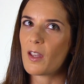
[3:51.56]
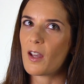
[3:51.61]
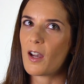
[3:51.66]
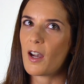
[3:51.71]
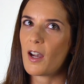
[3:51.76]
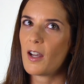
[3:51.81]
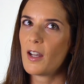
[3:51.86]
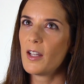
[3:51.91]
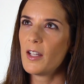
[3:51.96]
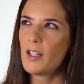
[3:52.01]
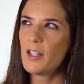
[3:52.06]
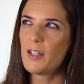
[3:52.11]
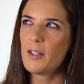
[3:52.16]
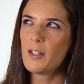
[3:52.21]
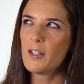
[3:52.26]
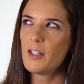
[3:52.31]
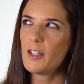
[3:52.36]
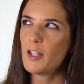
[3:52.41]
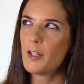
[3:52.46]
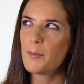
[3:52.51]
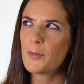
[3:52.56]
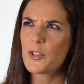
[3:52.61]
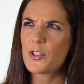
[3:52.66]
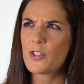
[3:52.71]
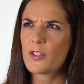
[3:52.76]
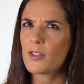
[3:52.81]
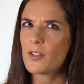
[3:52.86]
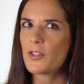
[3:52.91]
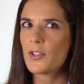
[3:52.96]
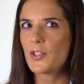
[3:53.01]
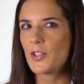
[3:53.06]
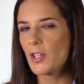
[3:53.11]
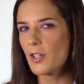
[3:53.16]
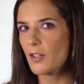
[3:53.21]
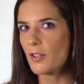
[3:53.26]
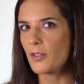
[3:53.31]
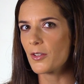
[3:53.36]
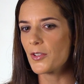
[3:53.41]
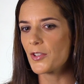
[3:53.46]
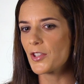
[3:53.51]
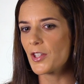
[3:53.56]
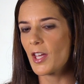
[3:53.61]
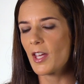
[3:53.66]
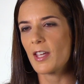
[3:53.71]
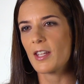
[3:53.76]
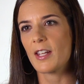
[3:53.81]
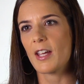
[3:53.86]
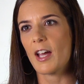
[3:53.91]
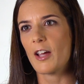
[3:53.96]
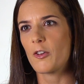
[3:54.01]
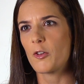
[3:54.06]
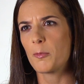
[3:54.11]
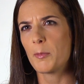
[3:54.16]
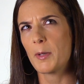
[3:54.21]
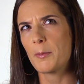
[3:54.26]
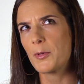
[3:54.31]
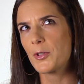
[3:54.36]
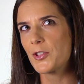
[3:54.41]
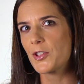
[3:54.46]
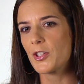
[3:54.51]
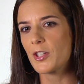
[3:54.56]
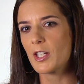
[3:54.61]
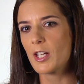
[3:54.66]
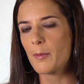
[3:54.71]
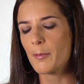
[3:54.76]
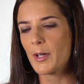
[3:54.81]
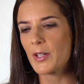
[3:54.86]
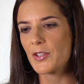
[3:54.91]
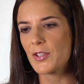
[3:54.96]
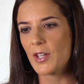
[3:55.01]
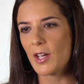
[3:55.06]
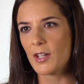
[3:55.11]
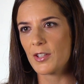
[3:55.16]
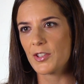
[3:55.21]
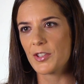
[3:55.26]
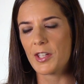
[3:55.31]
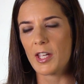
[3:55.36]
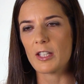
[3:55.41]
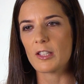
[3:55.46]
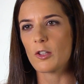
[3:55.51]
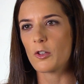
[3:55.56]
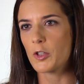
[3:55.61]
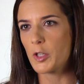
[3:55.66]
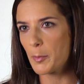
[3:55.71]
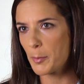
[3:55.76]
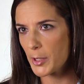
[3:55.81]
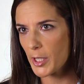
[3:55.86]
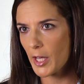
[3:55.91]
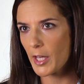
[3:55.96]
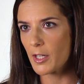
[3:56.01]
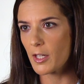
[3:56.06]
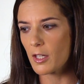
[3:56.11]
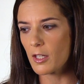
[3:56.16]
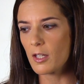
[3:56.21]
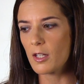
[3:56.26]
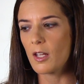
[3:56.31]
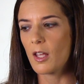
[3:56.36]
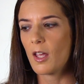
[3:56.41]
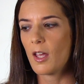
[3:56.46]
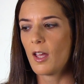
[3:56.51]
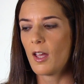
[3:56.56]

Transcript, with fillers: I am still in sales, and I remember sitting at my desk at Lonely Planet,